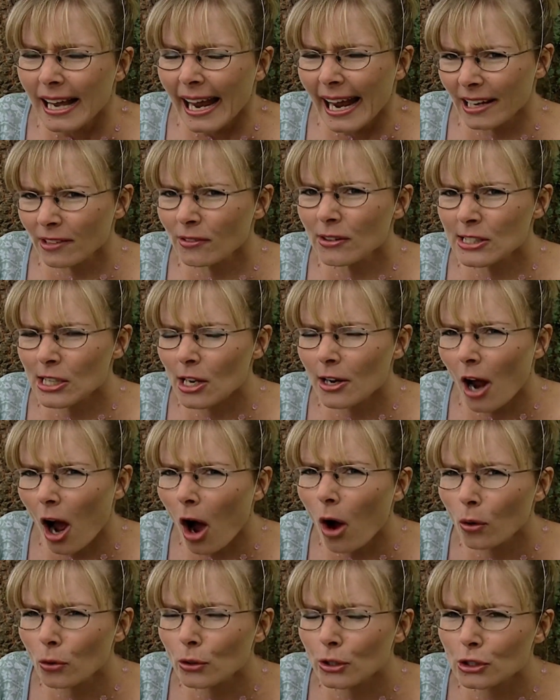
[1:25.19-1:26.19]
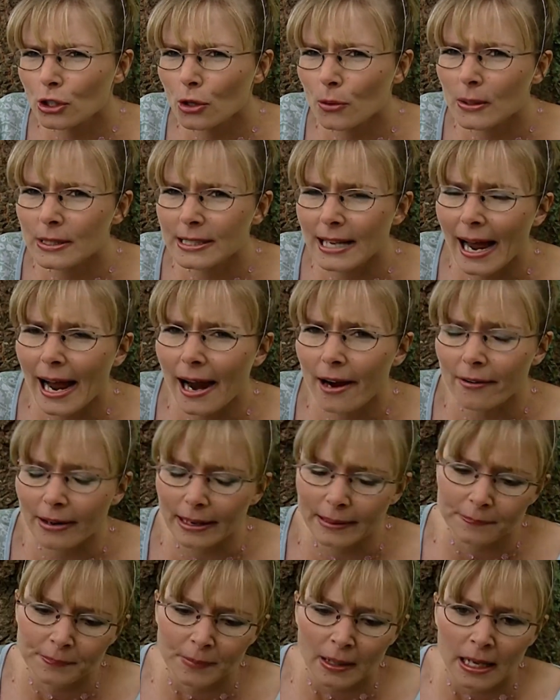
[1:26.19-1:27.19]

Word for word: Henry's an older tuatara,